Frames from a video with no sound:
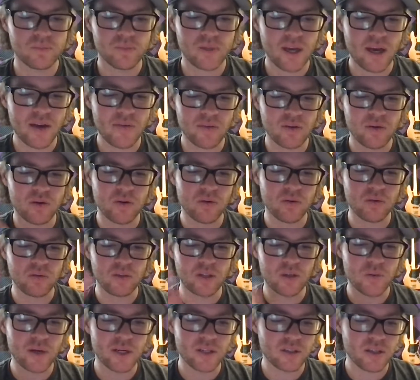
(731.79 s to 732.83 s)
they have their
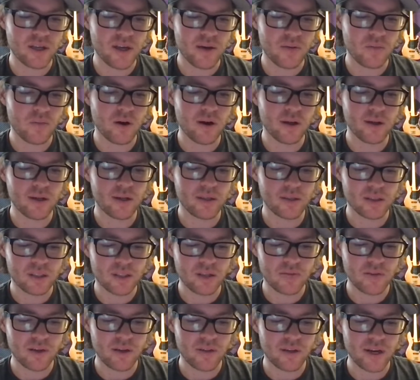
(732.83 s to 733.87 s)
own USA wallet and
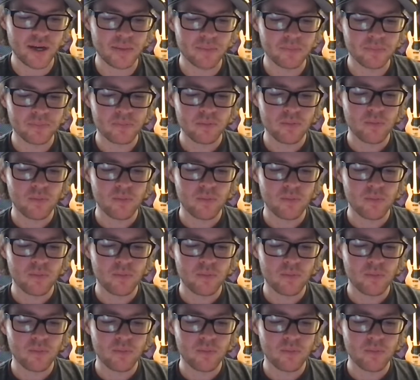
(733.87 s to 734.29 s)
stuff like that.